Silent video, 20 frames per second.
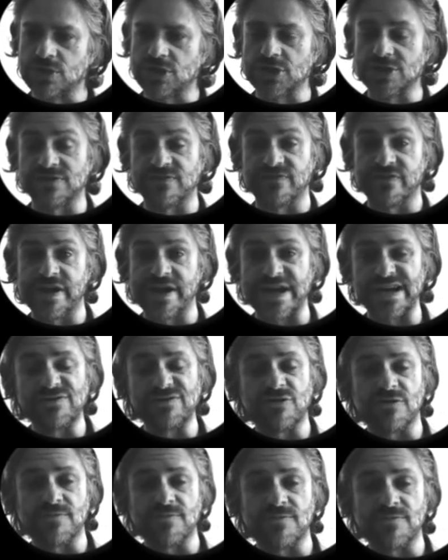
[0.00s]
which is
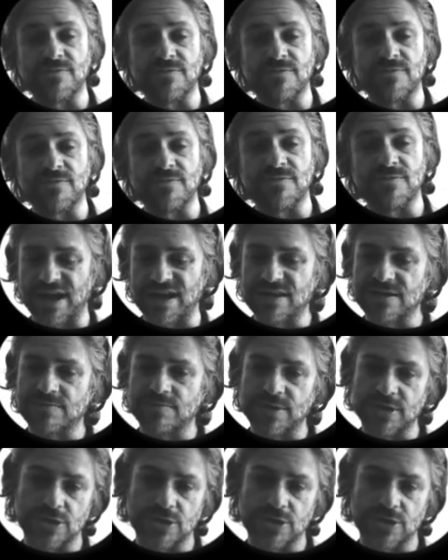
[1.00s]
fine, grammatically correct,